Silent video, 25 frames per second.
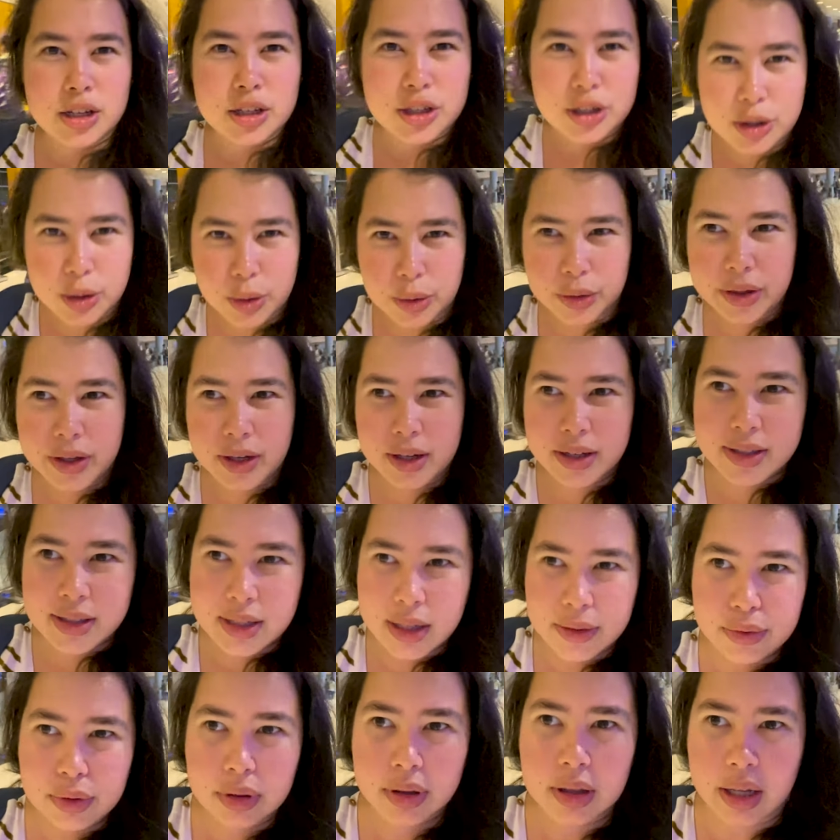So there are
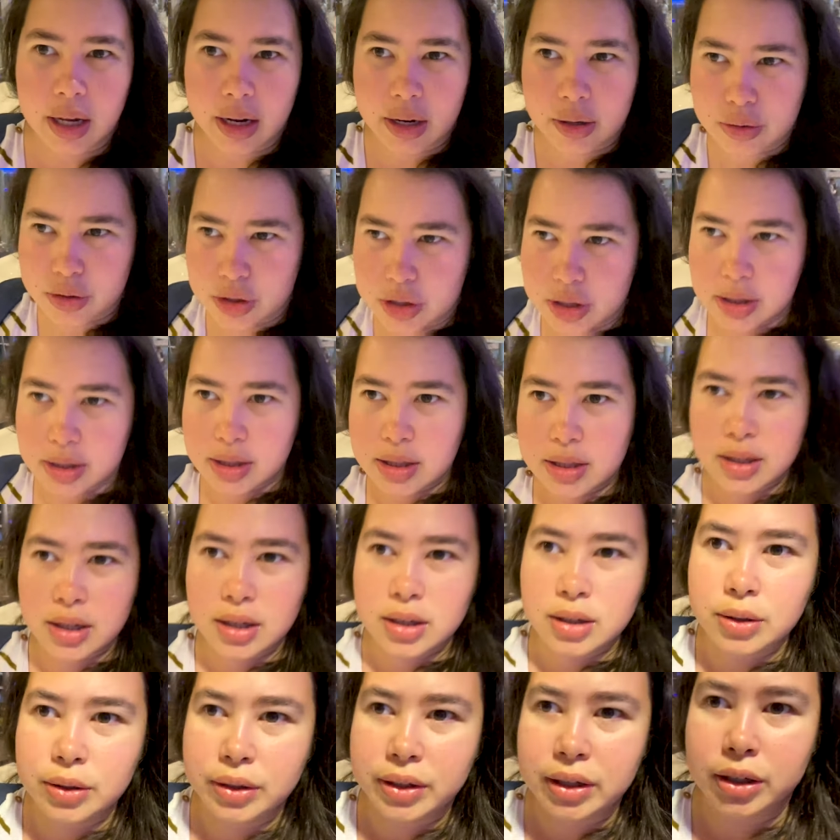several lounges
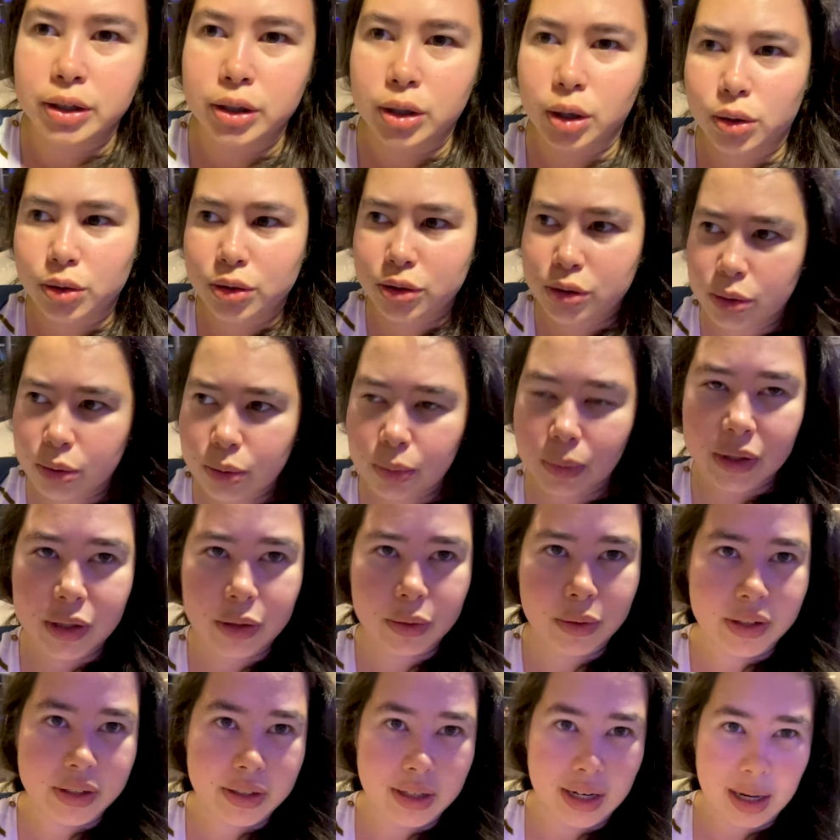you can go to when
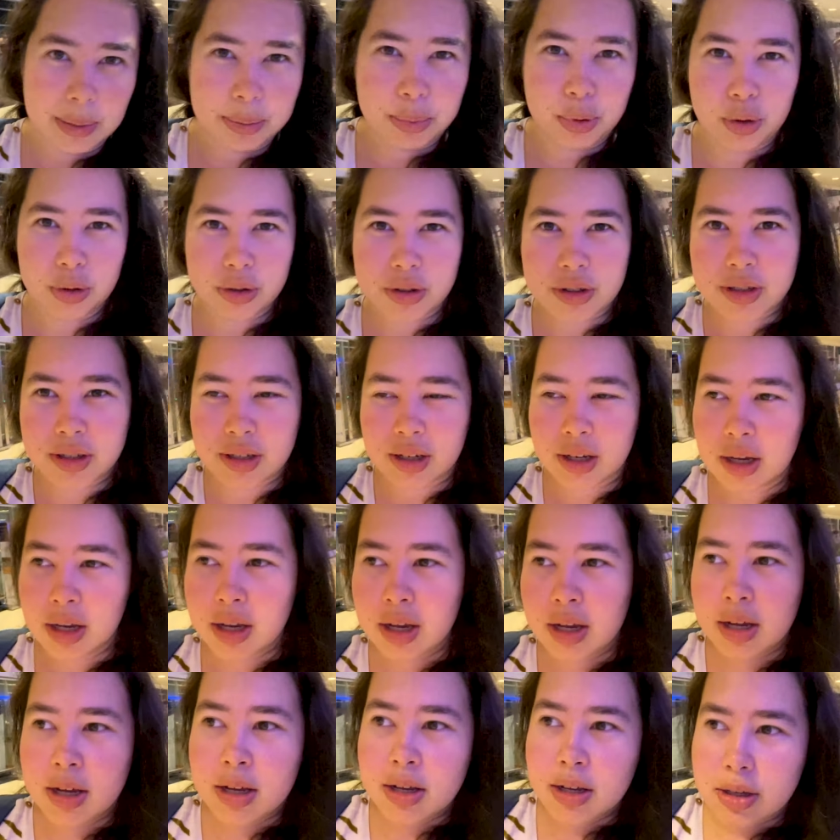you're in the airport.
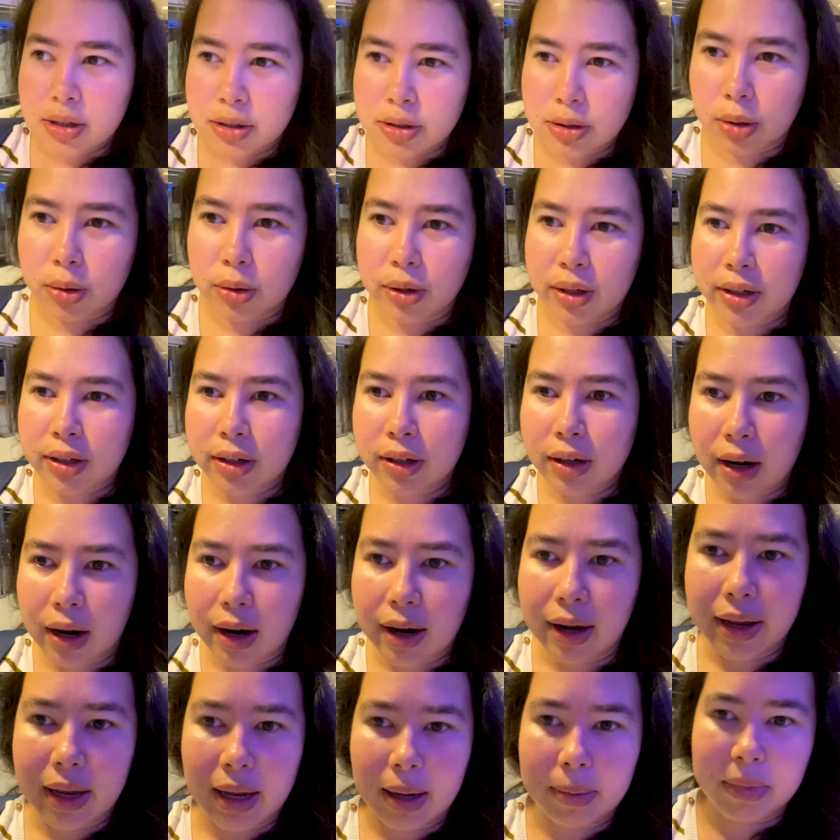So here
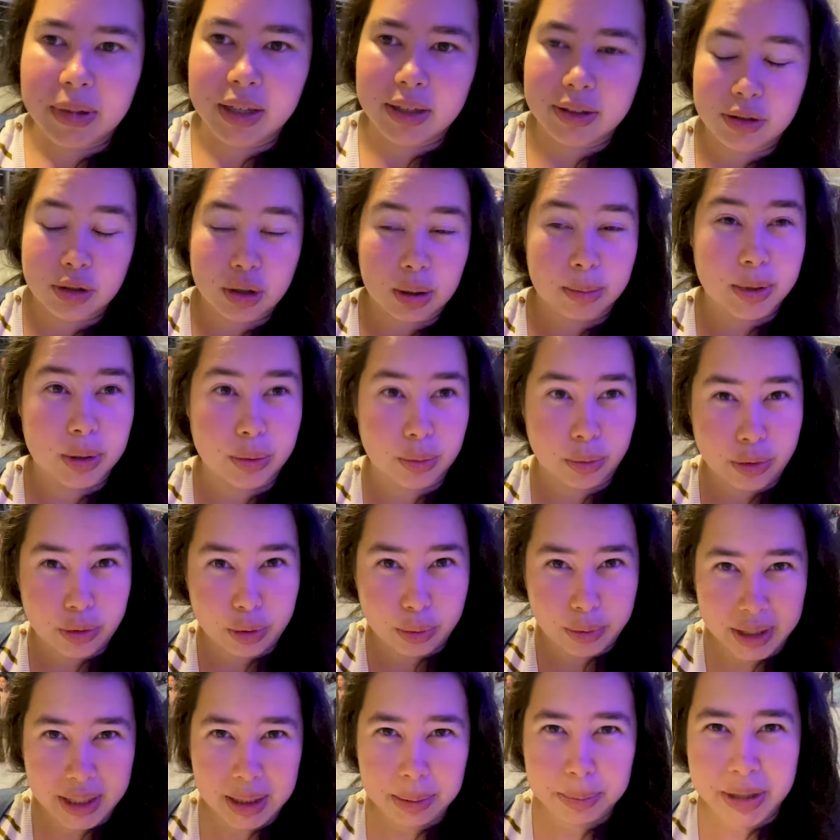I am in Terminal
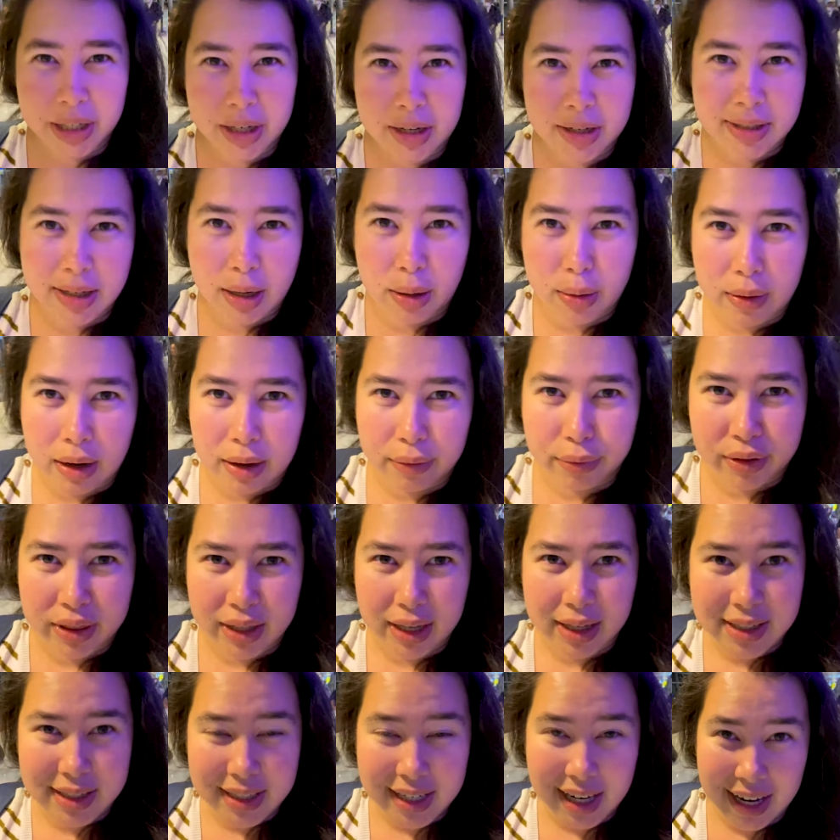3 because I arrived with
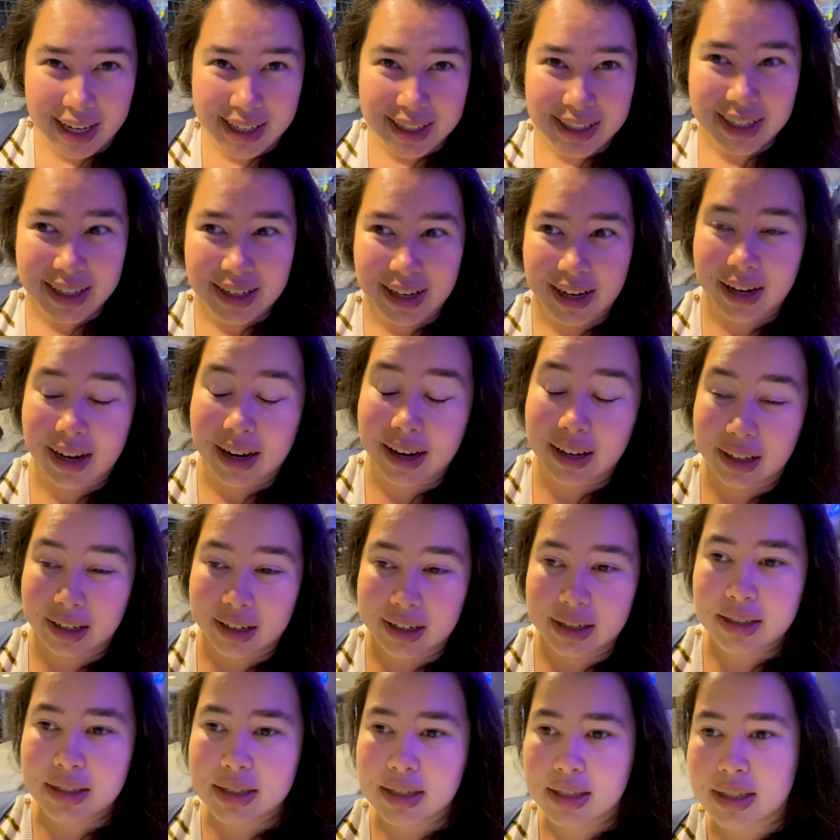Etihad
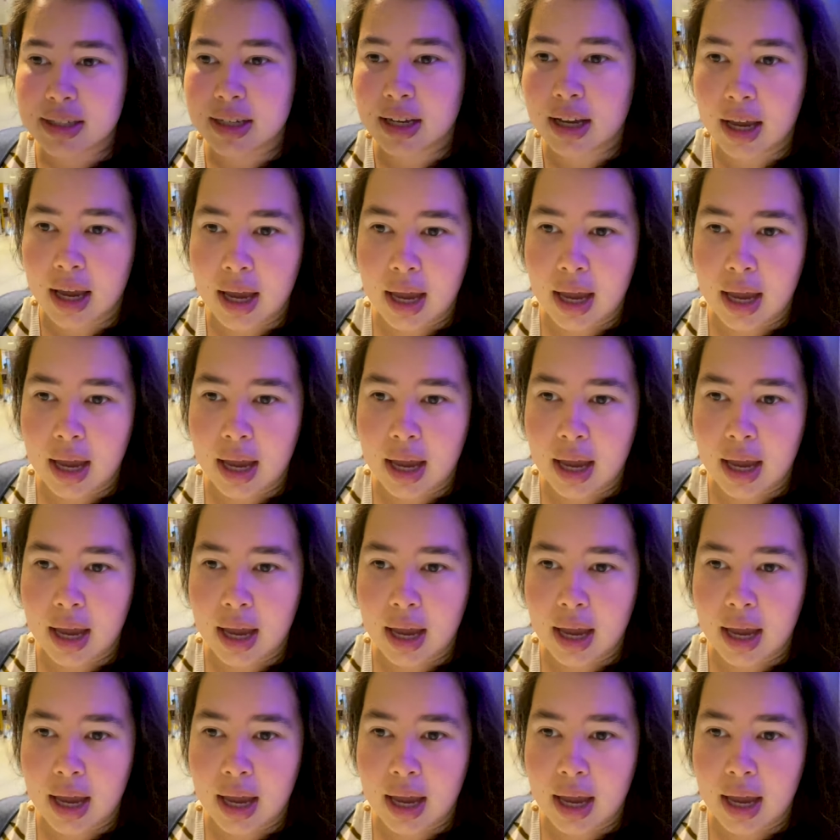Airlines.